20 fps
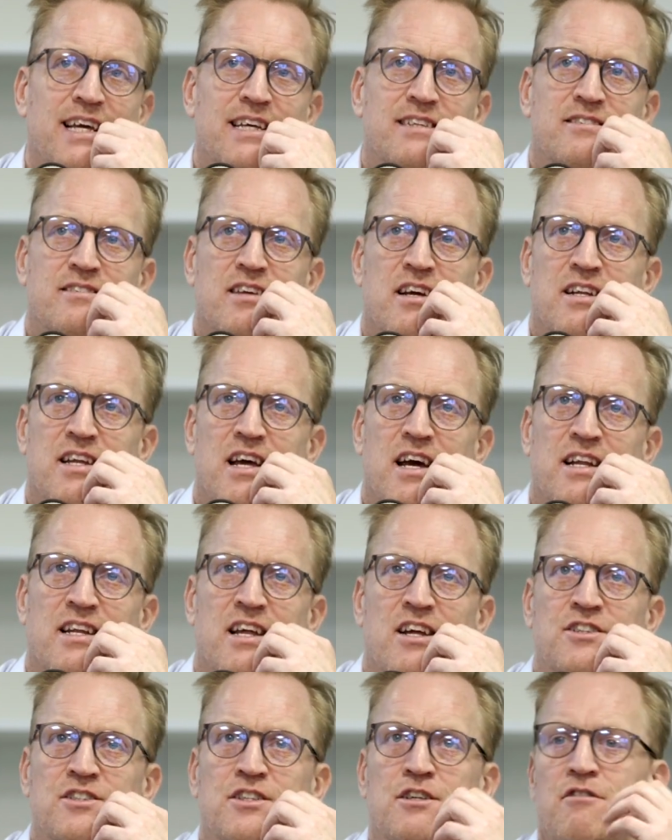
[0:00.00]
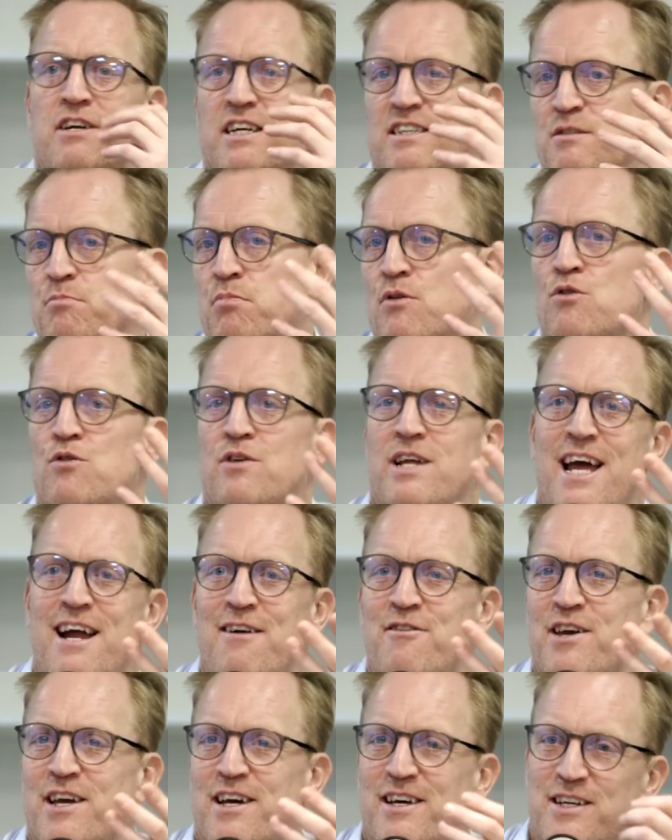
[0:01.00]
is an underexplored
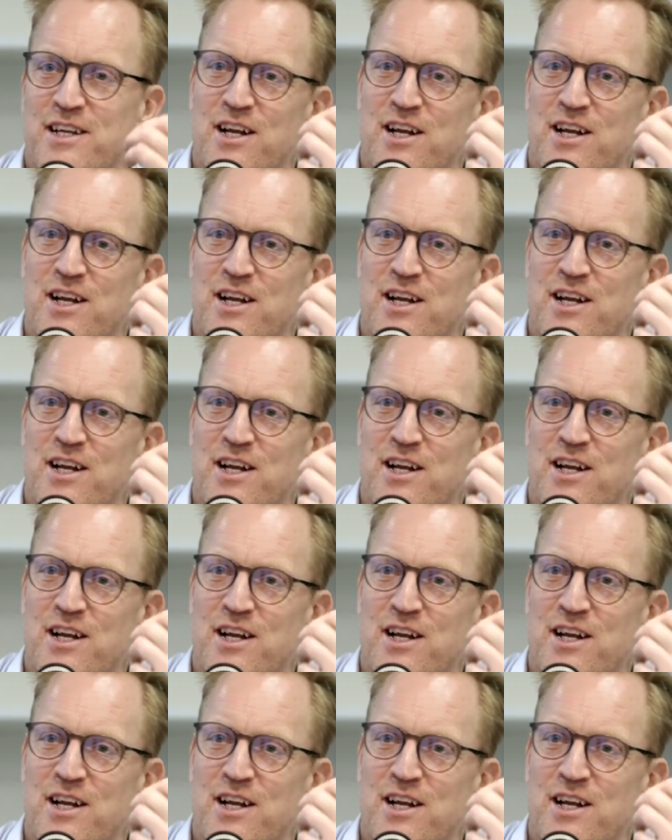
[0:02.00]
area?